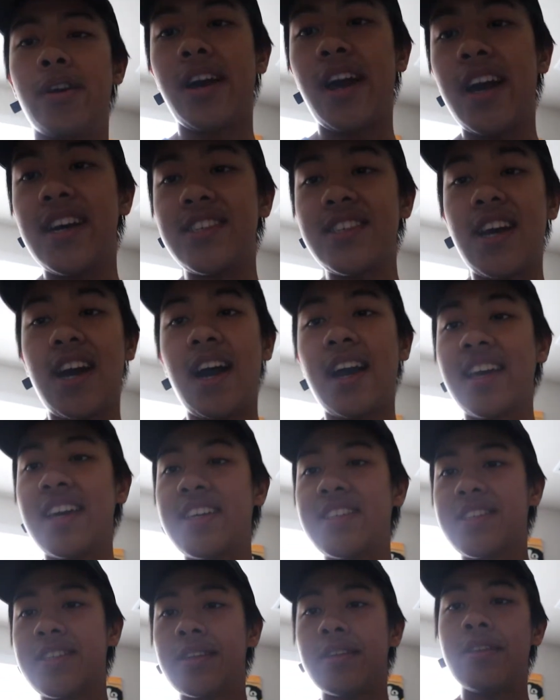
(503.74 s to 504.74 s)
guys, I
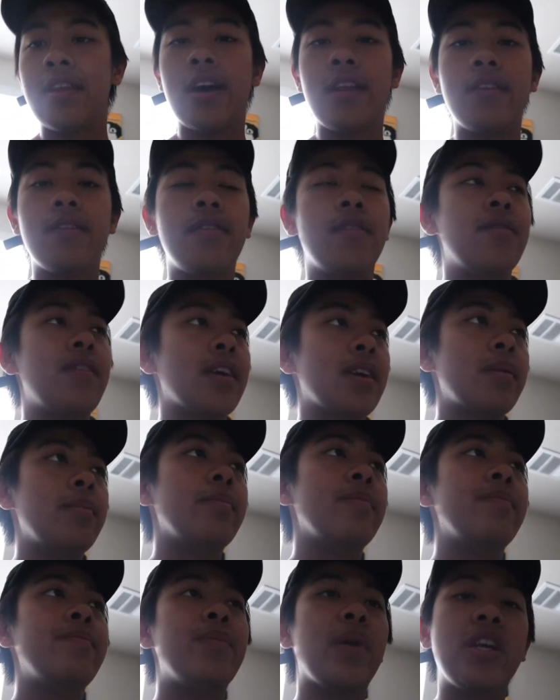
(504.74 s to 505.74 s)
guess none of the
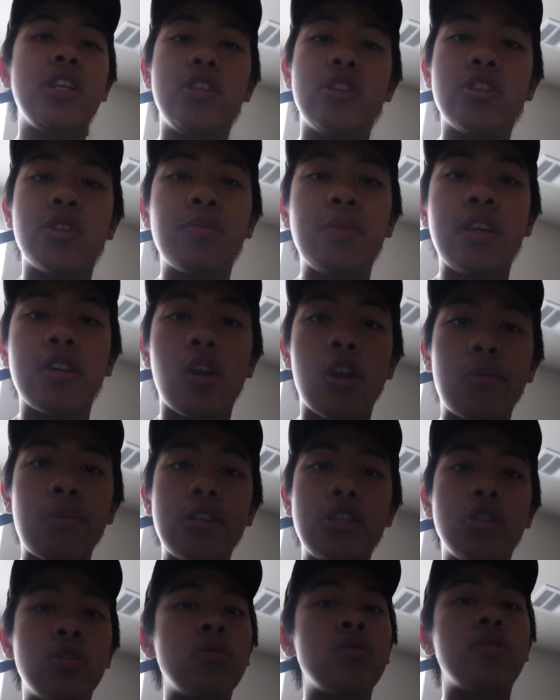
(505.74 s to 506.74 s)
fucking pictures me and Herbert
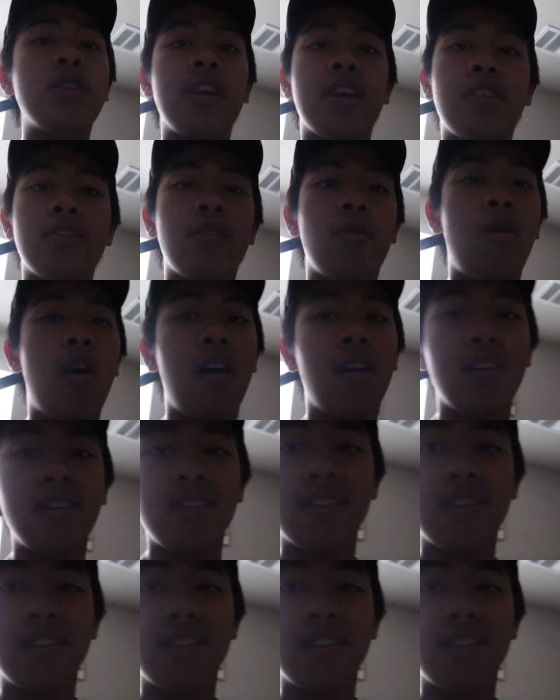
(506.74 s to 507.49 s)
drew get on the wall.